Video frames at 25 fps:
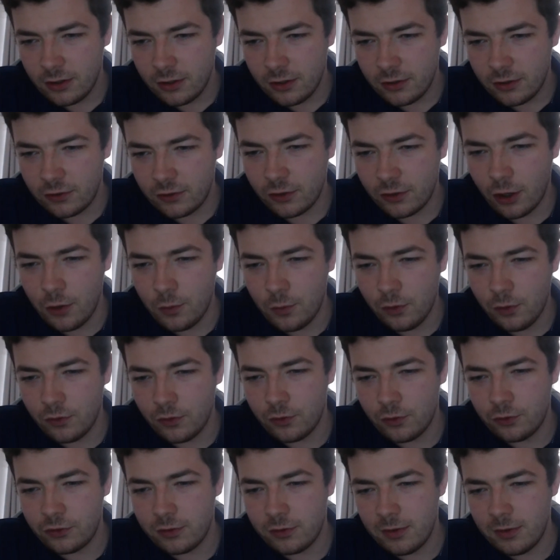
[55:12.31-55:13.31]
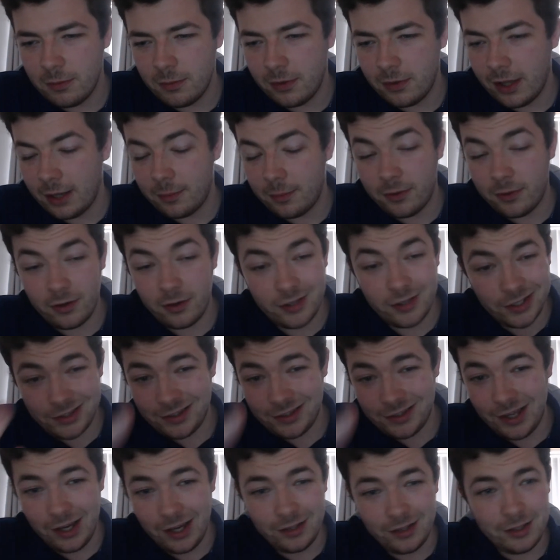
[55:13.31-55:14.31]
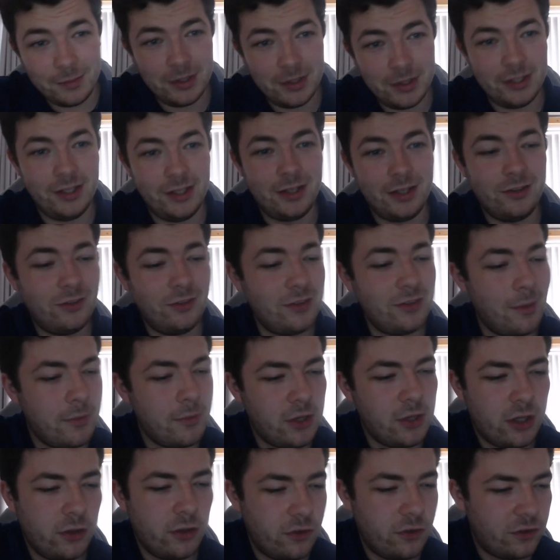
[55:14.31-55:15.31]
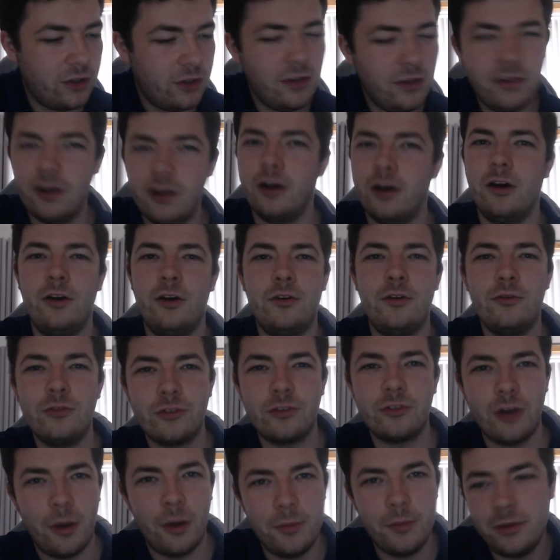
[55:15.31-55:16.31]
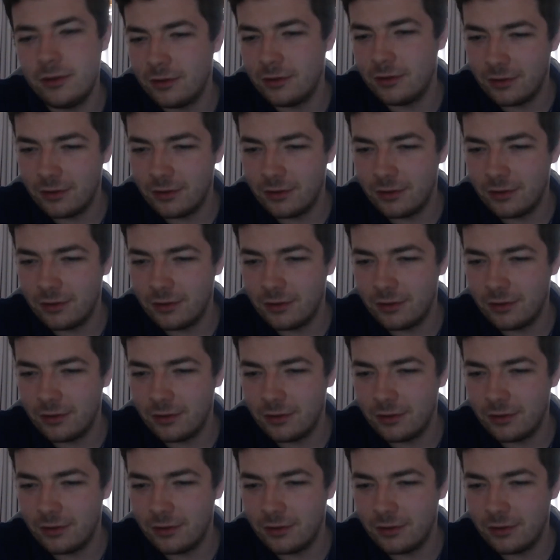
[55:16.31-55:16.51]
Sutton will roast him at Blackburn. Exactly, man. You can see the articles come.